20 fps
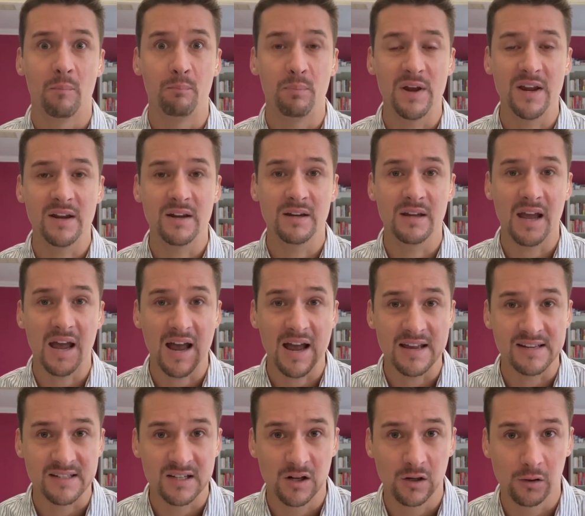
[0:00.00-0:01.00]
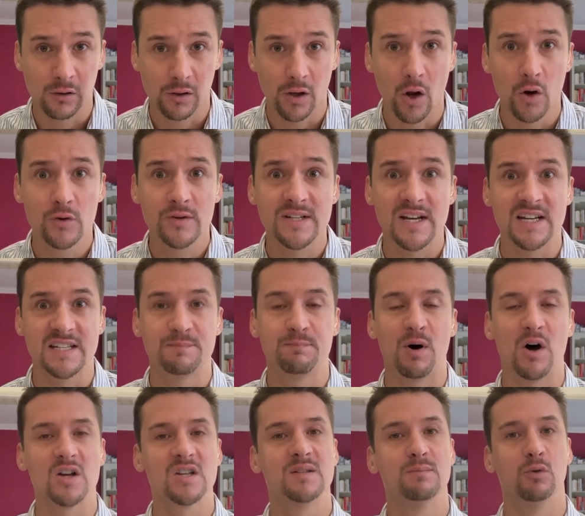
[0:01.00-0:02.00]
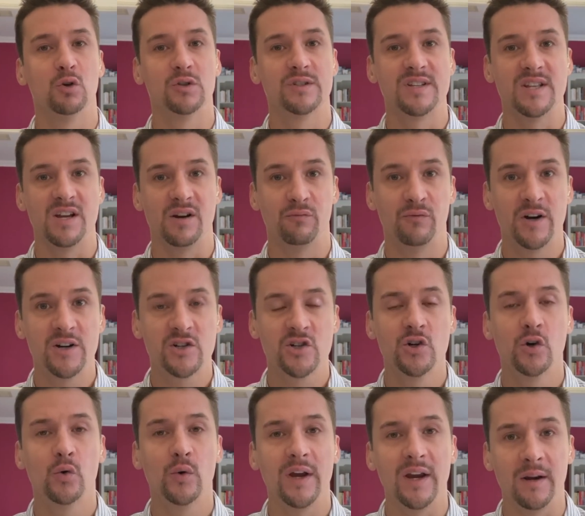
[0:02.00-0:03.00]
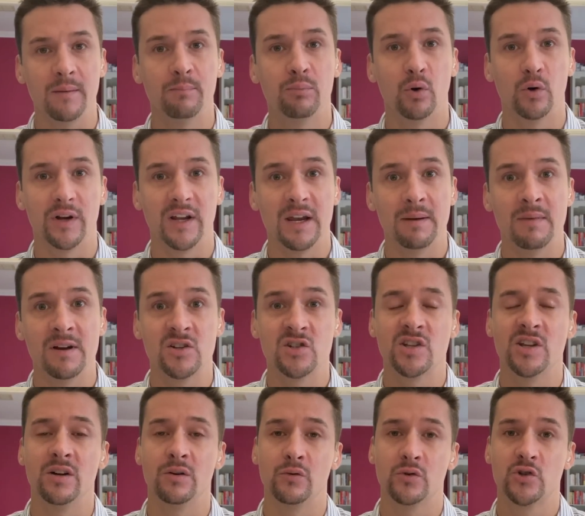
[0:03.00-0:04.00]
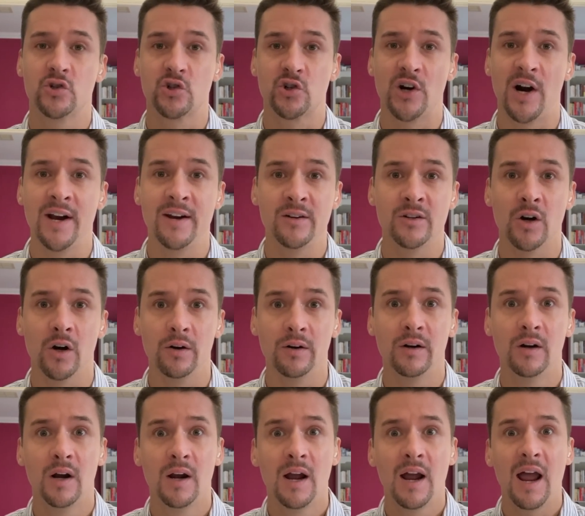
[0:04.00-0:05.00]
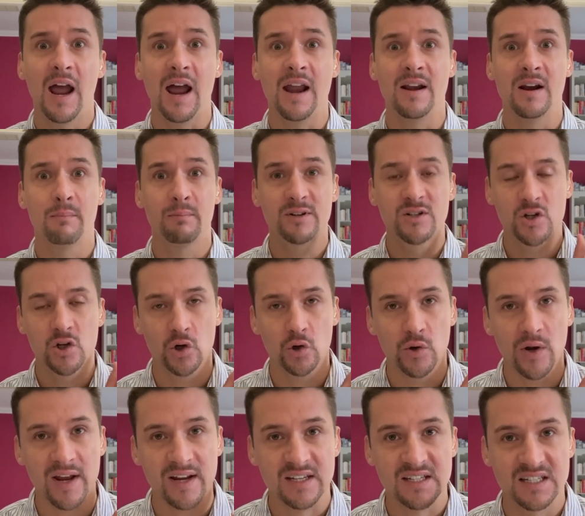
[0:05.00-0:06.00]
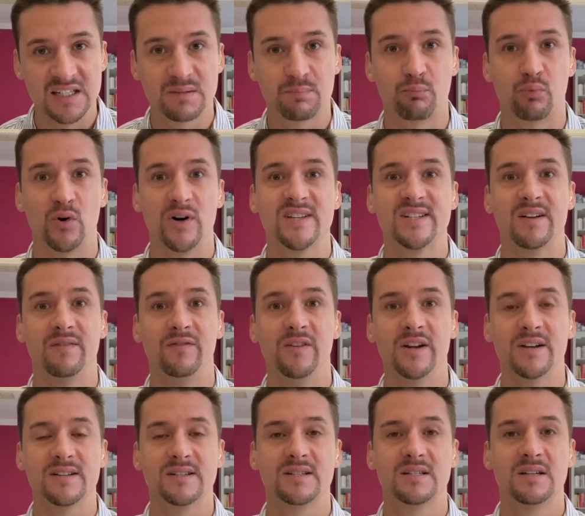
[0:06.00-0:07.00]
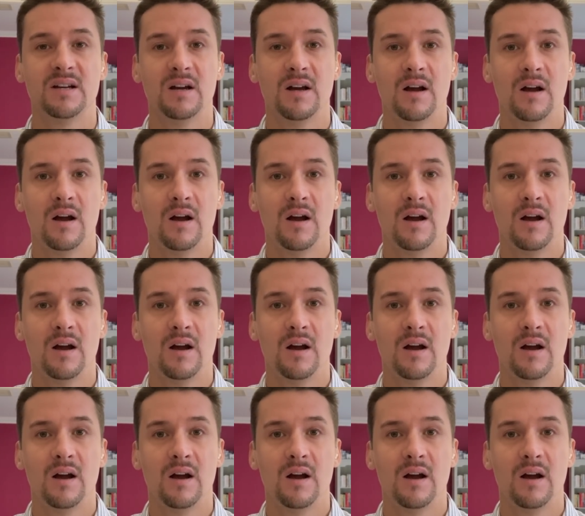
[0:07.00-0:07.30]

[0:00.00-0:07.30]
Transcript: being as close as possible to the original input image that it was trained on. And number two, expressiveness,